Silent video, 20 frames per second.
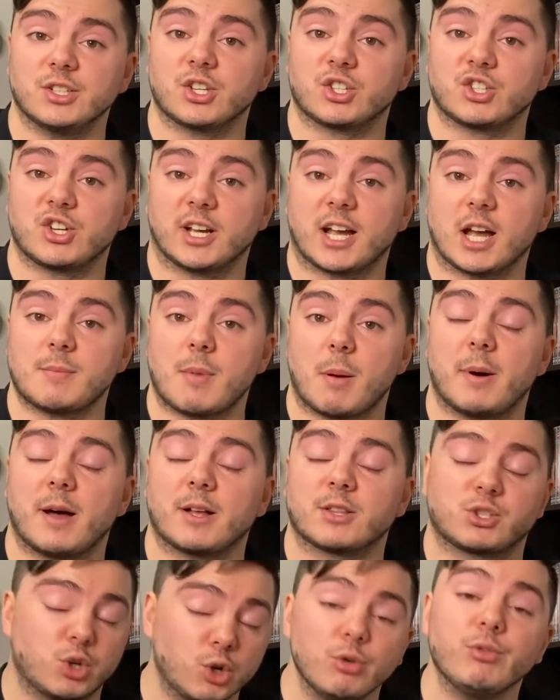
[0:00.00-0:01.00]
To check out my
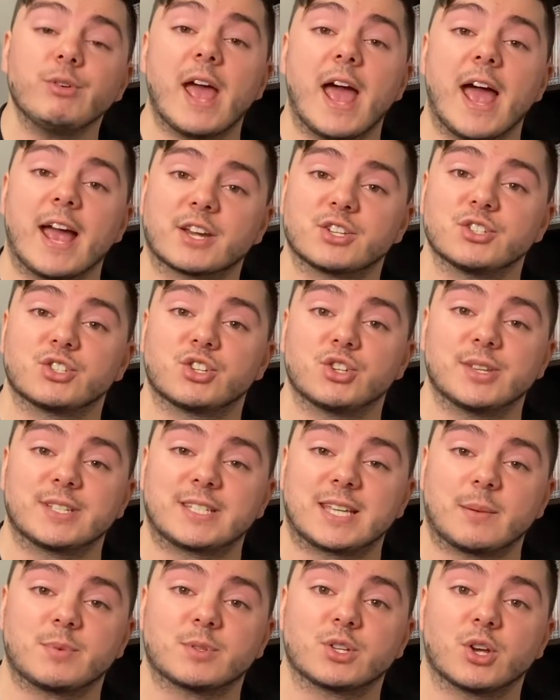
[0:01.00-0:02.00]
part two reaction to this
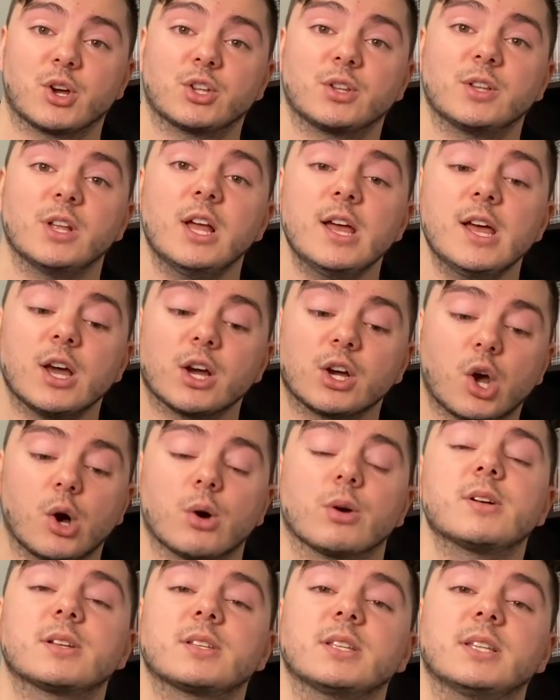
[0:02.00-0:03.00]
episode,
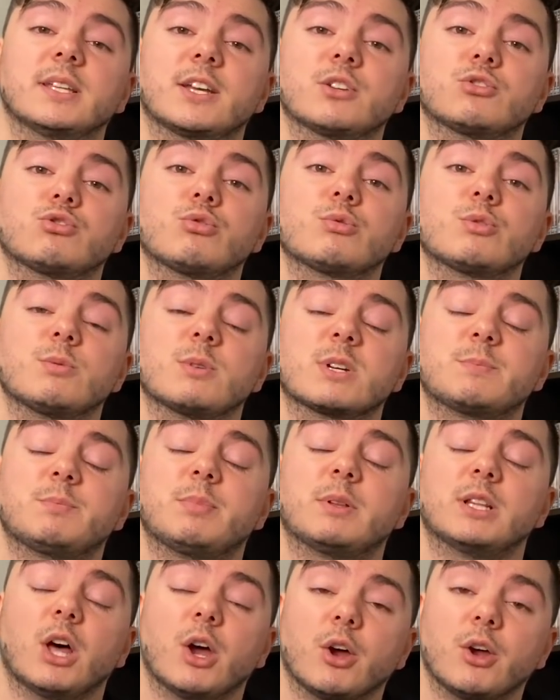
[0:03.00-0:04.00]
go click the link in the description box
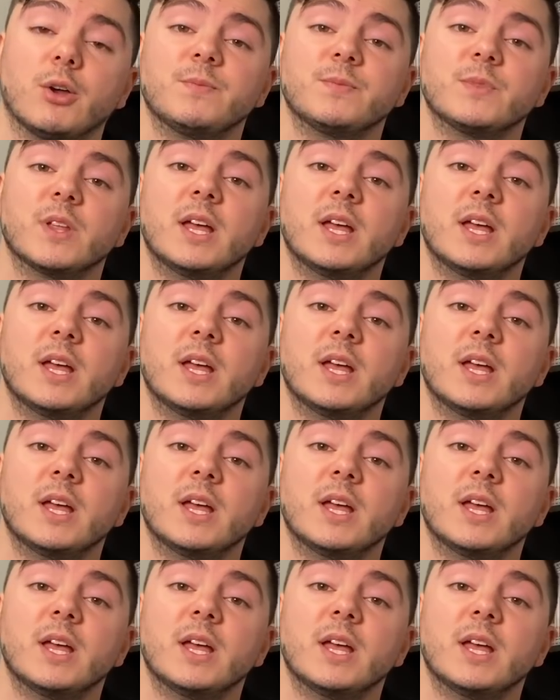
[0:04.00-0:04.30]
below.